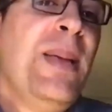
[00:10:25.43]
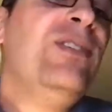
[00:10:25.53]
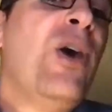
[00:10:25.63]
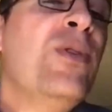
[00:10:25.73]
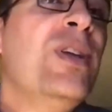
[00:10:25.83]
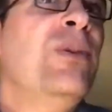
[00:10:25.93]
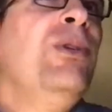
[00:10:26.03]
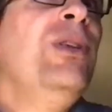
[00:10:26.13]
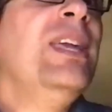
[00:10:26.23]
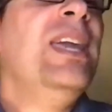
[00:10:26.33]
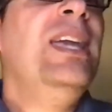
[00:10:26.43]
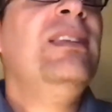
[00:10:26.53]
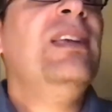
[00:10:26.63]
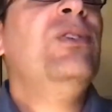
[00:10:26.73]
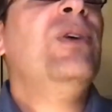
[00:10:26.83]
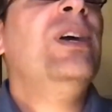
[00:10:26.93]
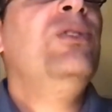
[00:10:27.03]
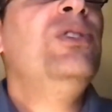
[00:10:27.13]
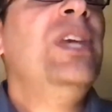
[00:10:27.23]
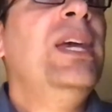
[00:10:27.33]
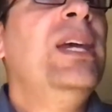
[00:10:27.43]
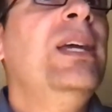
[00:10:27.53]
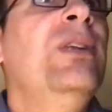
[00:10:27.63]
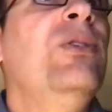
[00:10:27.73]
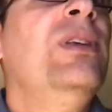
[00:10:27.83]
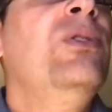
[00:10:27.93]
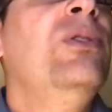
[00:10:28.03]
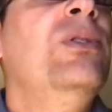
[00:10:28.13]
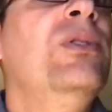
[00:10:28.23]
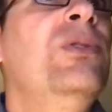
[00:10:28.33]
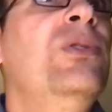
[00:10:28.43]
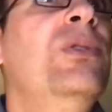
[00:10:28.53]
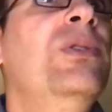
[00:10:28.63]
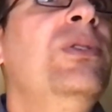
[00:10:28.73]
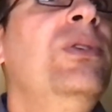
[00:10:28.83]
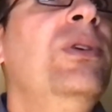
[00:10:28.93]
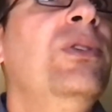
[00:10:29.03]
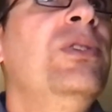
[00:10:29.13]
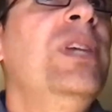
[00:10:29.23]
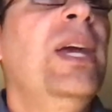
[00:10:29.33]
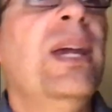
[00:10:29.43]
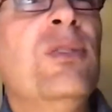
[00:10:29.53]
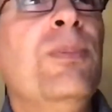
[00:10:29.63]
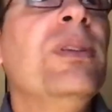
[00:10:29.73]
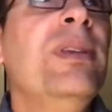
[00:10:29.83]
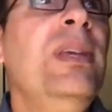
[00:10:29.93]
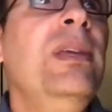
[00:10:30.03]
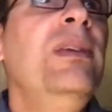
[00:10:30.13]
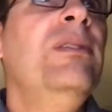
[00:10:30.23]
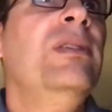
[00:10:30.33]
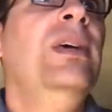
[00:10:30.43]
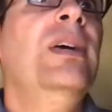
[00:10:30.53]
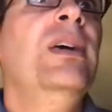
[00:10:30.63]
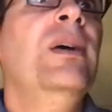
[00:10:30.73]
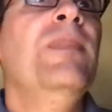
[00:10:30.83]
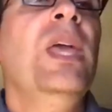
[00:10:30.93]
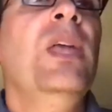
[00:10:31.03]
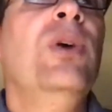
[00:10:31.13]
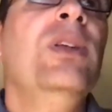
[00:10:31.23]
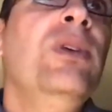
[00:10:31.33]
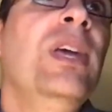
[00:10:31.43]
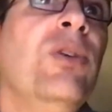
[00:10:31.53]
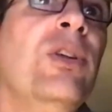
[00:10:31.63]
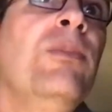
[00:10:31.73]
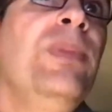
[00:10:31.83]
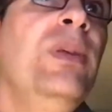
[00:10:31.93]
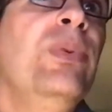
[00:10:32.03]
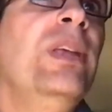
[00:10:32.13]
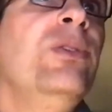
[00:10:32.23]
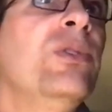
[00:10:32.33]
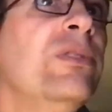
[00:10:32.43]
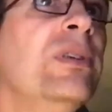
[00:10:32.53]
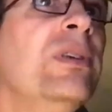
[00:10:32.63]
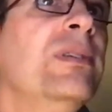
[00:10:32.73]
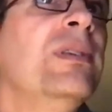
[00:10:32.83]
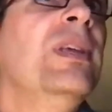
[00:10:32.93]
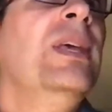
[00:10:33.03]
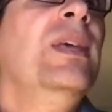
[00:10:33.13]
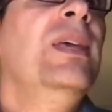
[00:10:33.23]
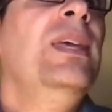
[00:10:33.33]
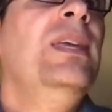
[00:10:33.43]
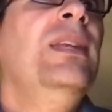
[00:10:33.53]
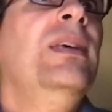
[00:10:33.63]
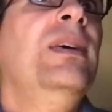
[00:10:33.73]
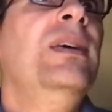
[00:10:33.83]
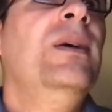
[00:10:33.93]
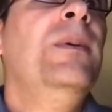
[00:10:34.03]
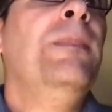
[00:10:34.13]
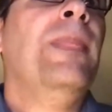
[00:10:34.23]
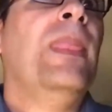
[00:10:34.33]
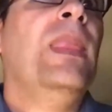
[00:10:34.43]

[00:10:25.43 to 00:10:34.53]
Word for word: but that's how we communicate and try to share and try to to, to you know, share expertise. Uh, try to get other people interested in. Um,